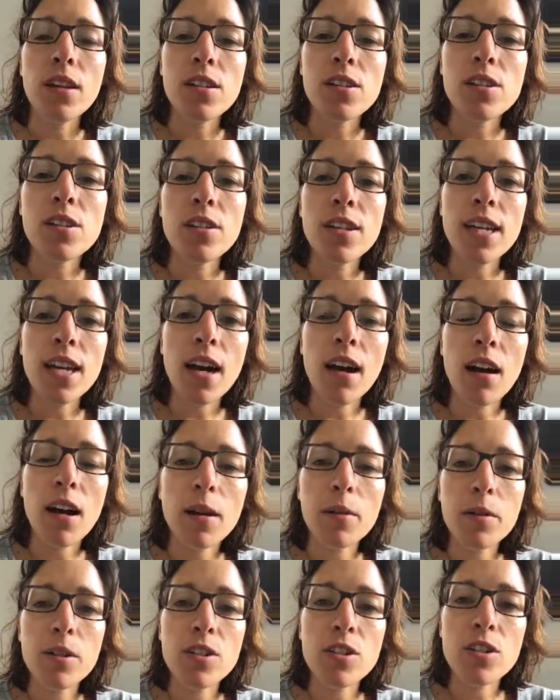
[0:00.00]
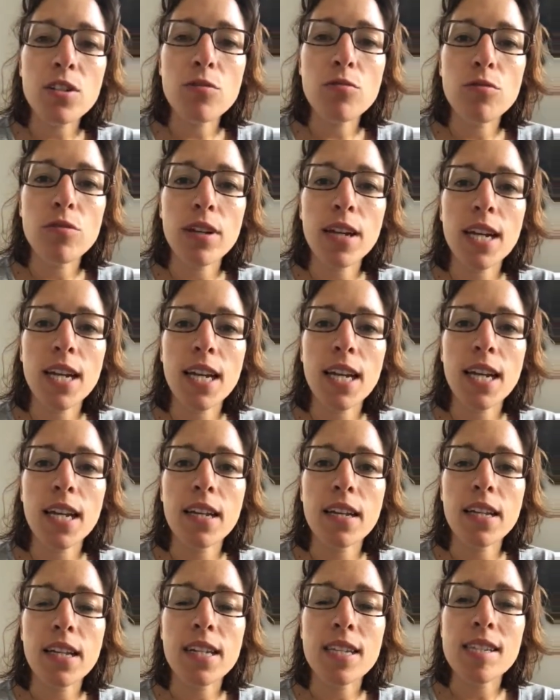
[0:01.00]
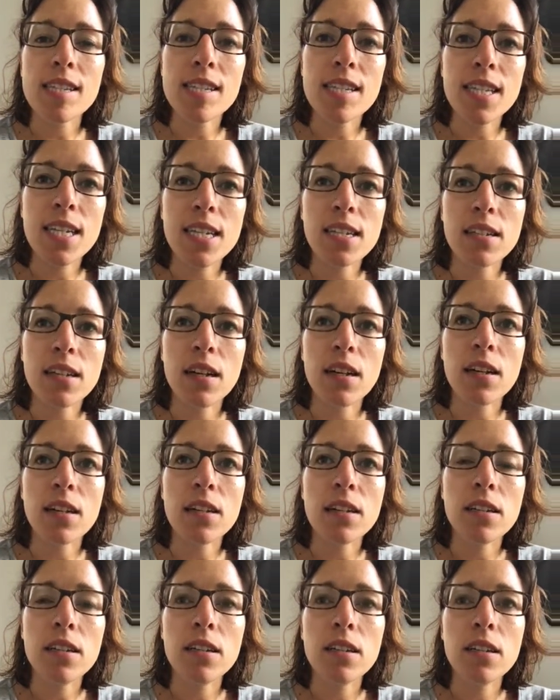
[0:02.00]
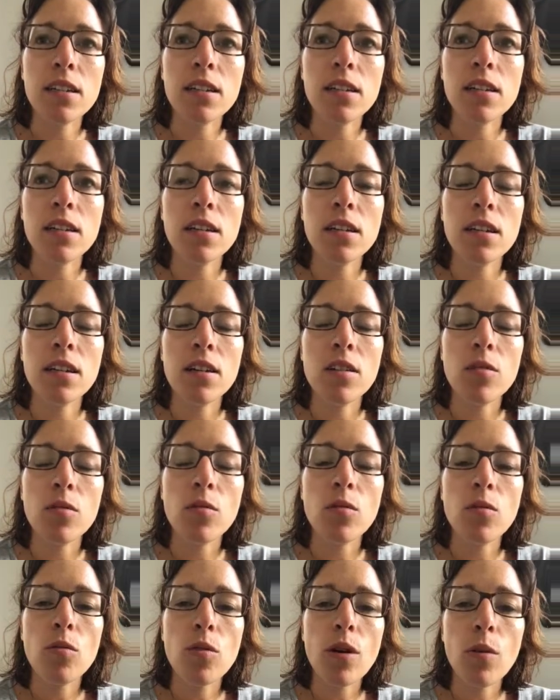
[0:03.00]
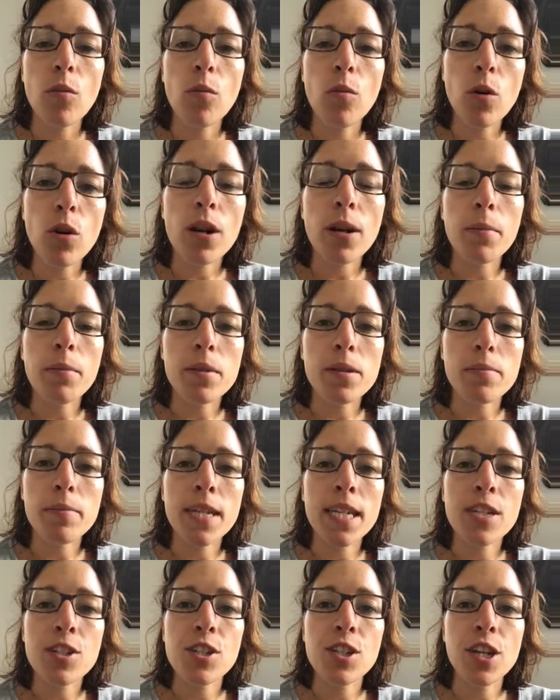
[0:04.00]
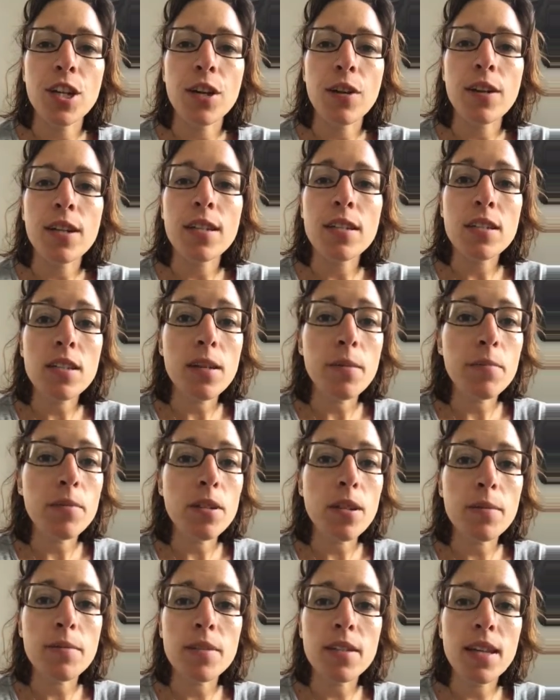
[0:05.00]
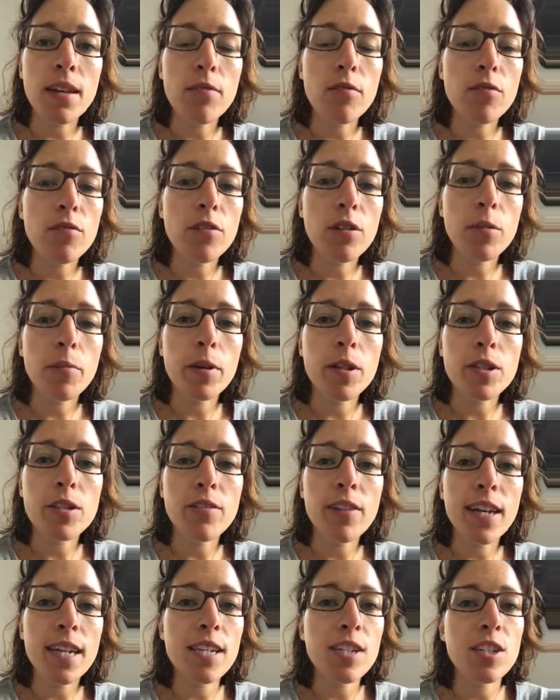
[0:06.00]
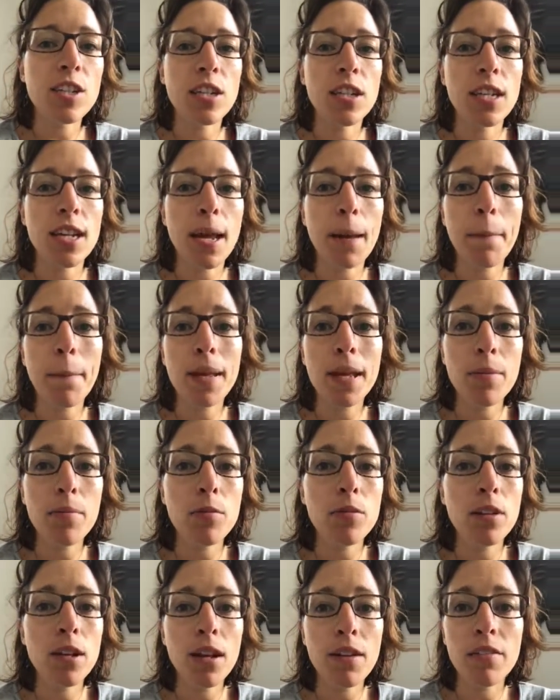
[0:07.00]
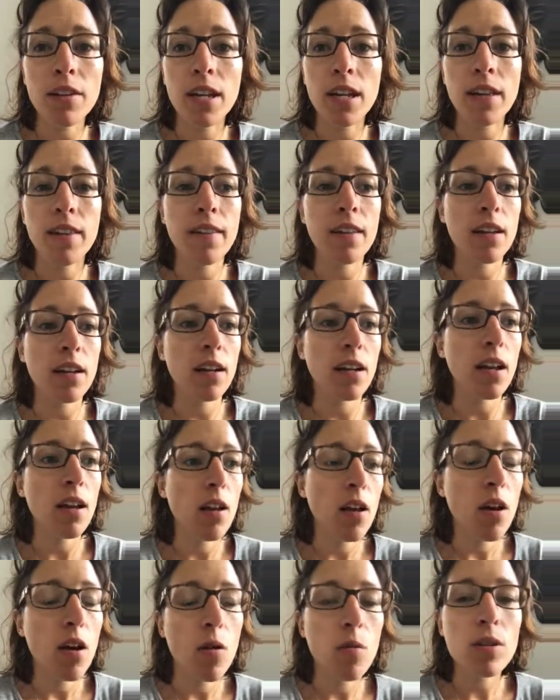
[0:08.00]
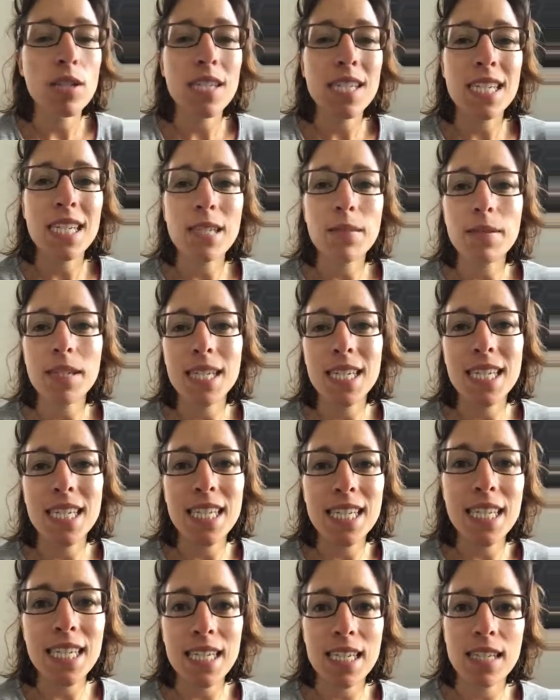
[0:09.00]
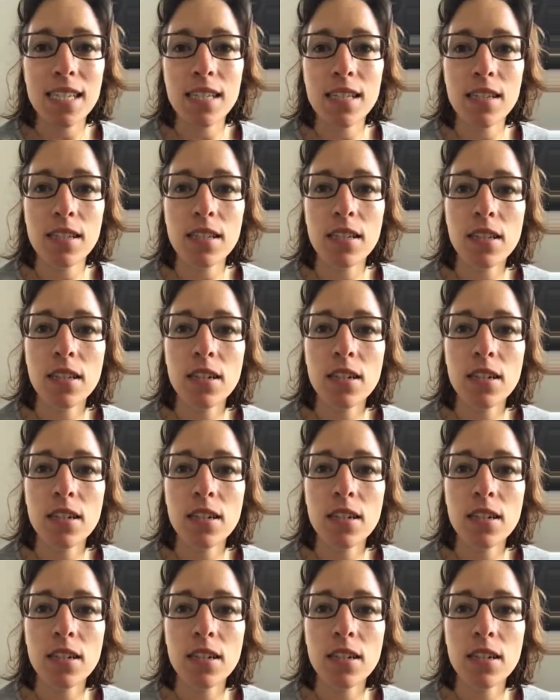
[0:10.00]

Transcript: So yeah, I would just really consider what numbers mean to you. And sometimes they're a real motivation, and people love it, and they're like, 1 centimetre, yes.